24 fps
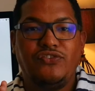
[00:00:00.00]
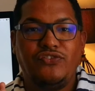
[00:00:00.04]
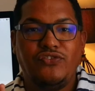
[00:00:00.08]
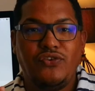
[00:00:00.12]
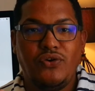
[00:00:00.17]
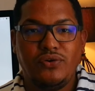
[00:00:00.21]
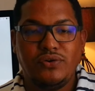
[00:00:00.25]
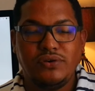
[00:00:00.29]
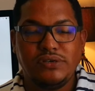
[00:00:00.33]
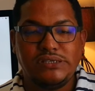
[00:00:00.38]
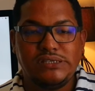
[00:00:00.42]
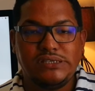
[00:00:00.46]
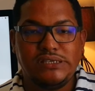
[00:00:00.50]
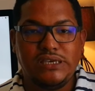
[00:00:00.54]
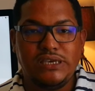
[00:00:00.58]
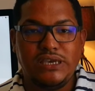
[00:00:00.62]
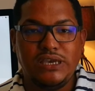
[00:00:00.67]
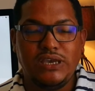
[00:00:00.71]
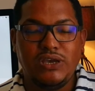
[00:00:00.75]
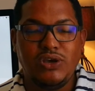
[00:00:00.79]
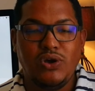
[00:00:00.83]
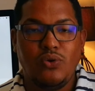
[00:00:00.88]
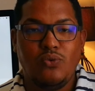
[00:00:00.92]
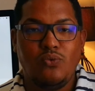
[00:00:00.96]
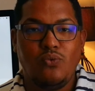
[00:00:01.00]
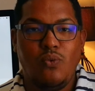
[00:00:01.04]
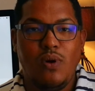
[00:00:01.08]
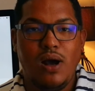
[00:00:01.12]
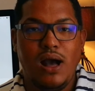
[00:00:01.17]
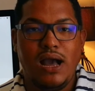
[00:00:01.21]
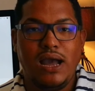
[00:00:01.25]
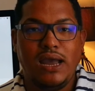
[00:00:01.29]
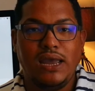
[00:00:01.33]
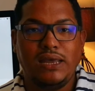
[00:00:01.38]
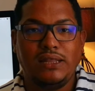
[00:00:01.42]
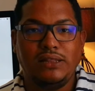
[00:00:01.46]
Focusing
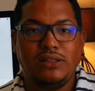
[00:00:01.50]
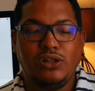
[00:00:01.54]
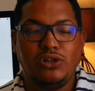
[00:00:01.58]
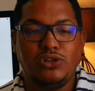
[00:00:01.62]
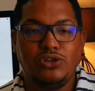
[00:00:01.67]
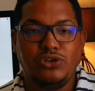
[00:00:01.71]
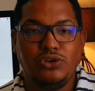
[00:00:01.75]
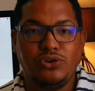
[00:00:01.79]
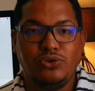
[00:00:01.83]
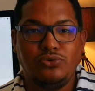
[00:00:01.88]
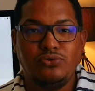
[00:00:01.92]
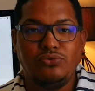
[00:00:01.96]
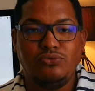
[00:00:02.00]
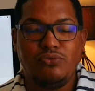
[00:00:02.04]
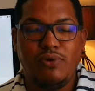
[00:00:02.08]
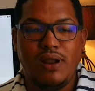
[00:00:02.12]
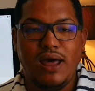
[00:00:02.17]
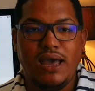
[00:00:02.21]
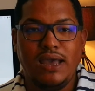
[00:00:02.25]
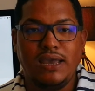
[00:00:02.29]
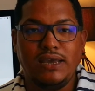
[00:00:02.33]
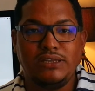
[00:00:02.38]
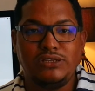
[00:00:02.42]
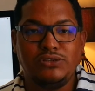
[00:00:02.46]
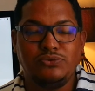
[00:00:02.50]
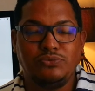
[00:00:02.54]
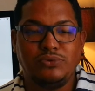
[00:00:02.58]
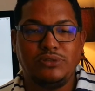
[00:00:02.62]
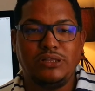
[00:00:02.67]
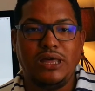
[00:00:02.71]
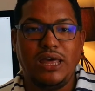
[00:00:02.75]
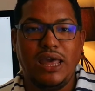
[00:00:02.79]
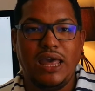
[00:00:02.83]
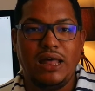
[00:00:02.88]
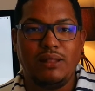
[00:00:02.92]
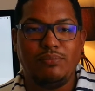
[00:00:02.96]
while you write
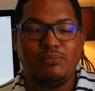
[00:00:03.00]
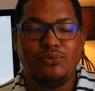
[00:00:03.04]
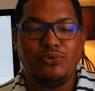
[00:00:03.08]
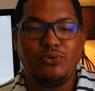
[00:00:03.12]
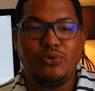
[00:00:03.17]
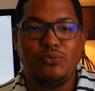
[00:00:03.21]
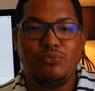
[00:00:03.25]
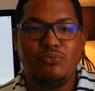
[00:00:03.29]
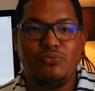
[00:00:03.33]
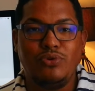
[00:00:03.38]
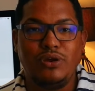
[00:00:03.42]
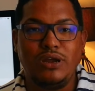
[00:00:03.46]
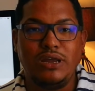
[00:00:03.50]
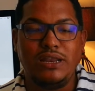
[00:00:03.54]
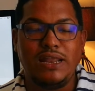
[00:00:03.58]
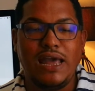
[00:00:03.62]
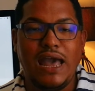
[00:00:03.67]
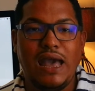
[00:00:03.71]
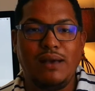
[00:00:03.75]
will help your brain